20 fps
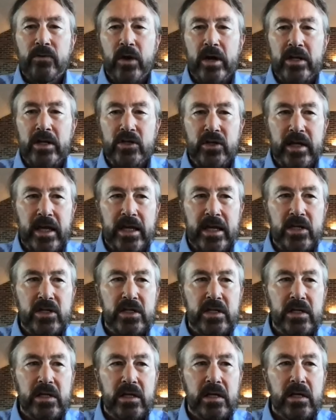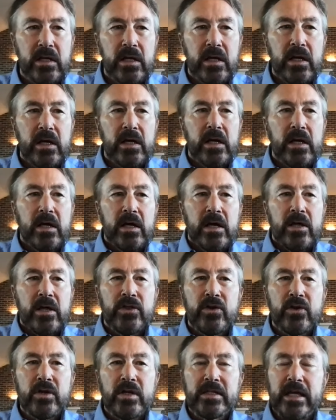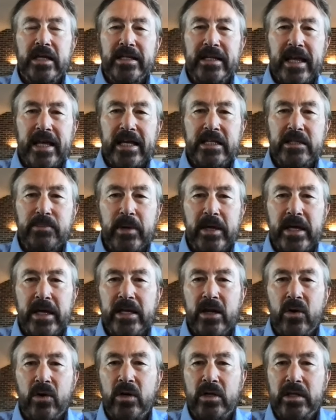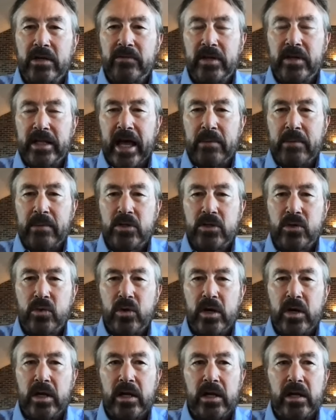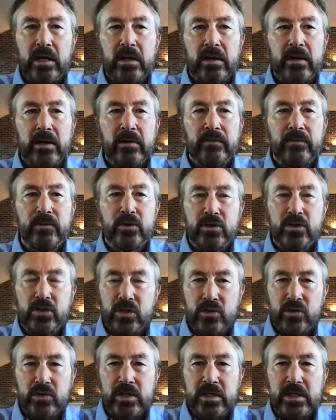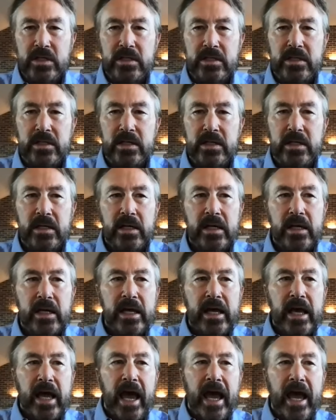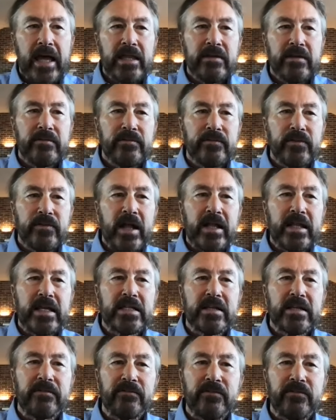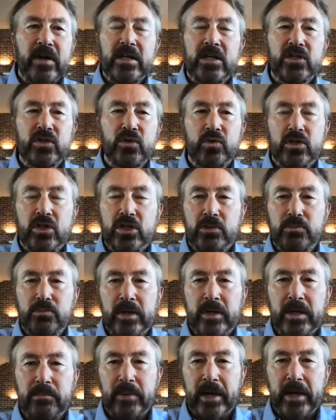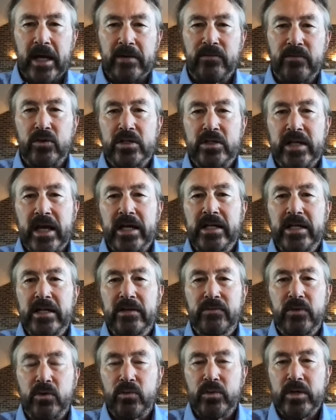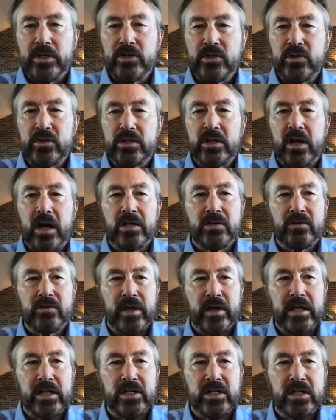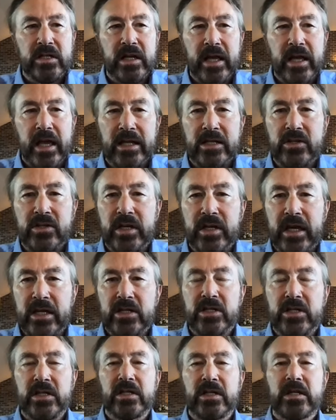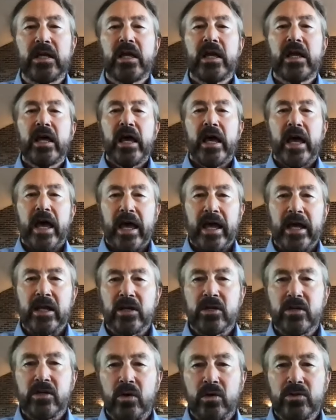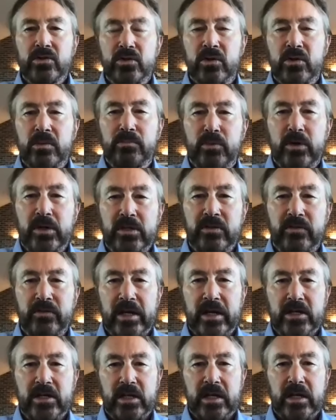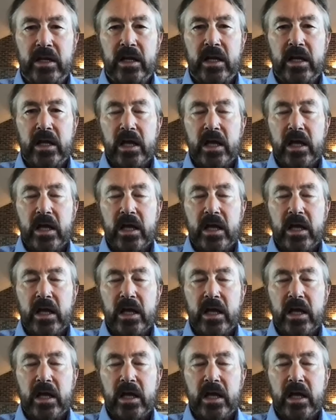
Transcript: education. Third, as a test bed or a living laboratory for solutions. And then finally, as a funding source, a spring bed for scientific research, conservation, education, and cultural preservation.